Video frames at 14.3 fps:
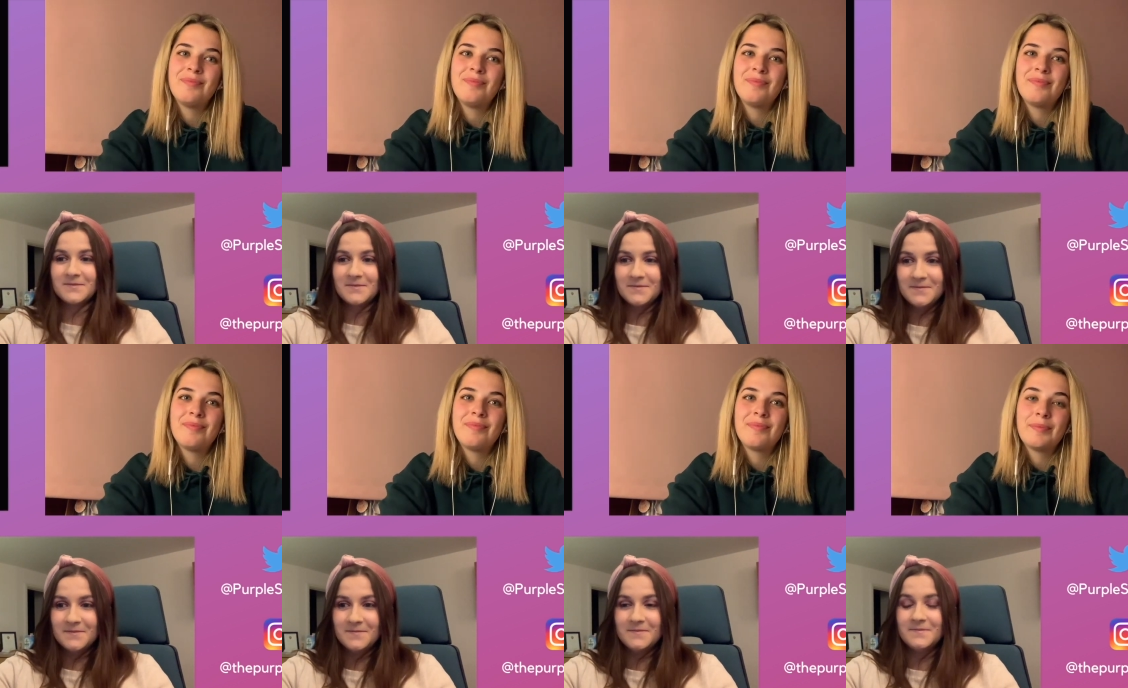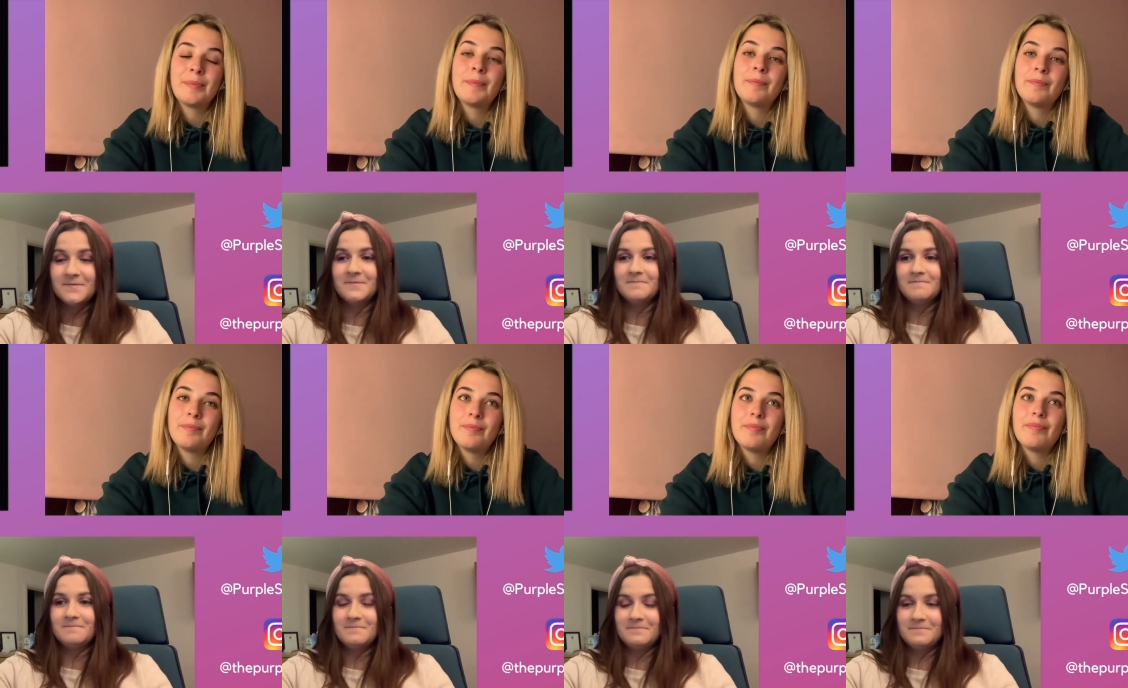
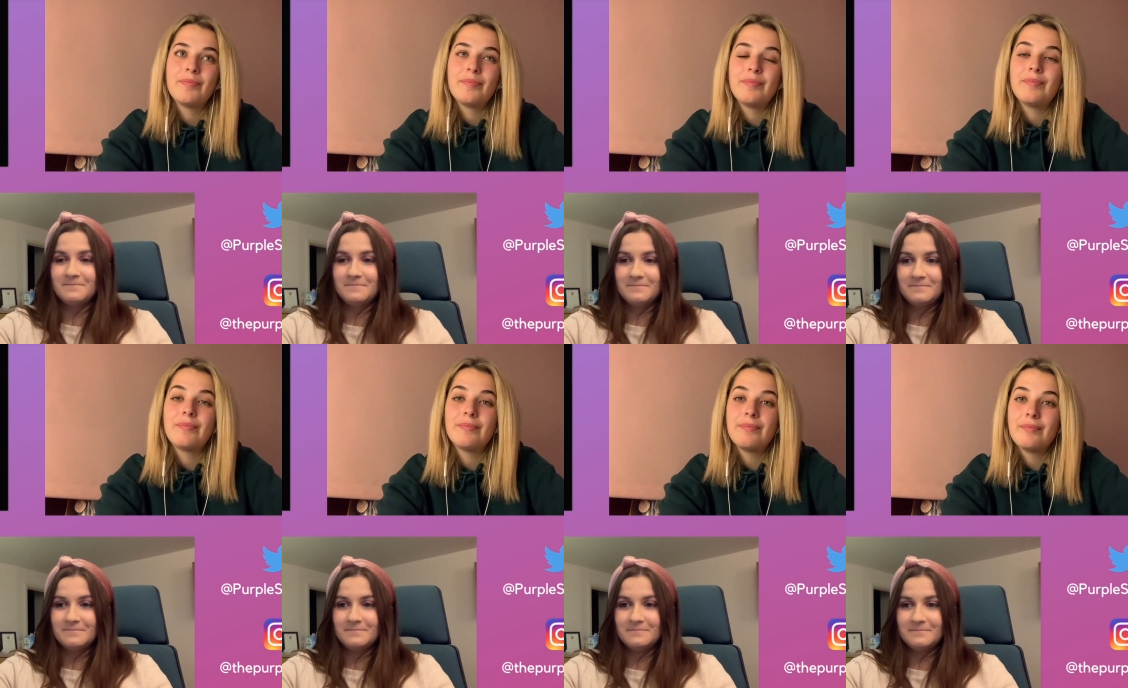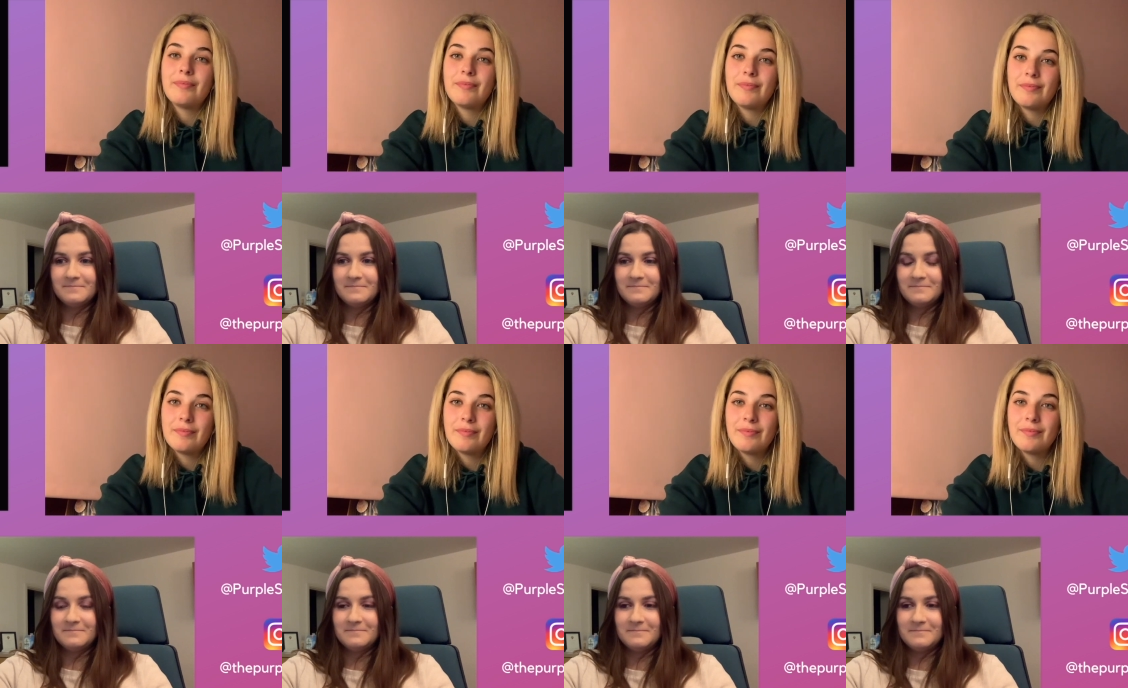
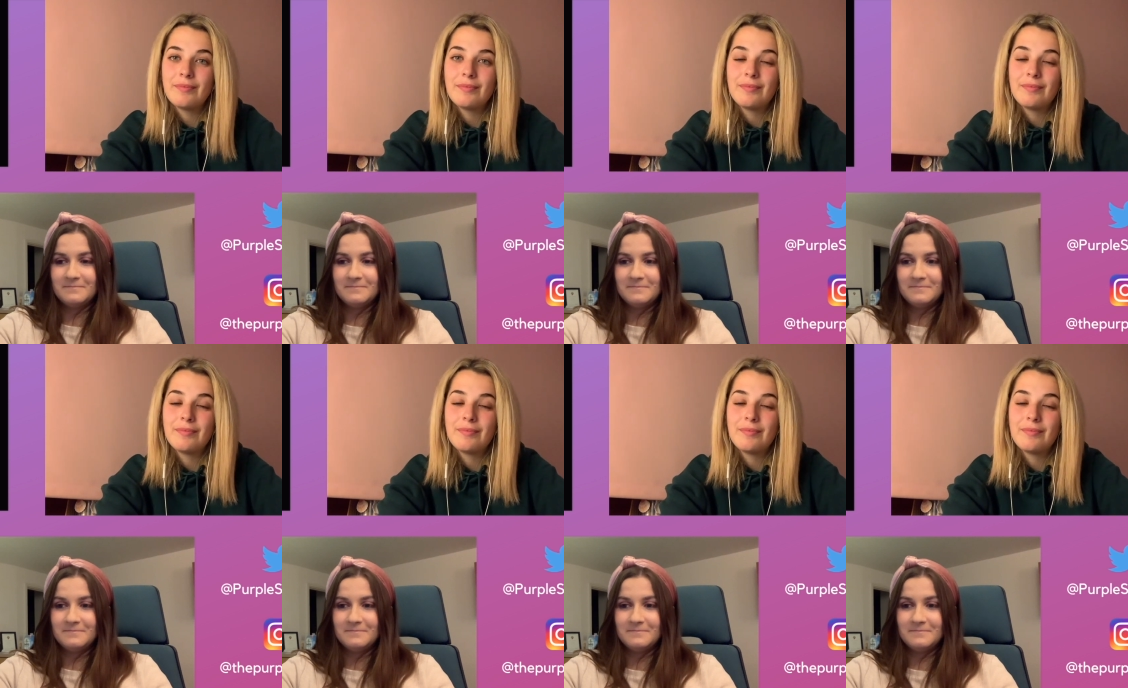(no one is talking)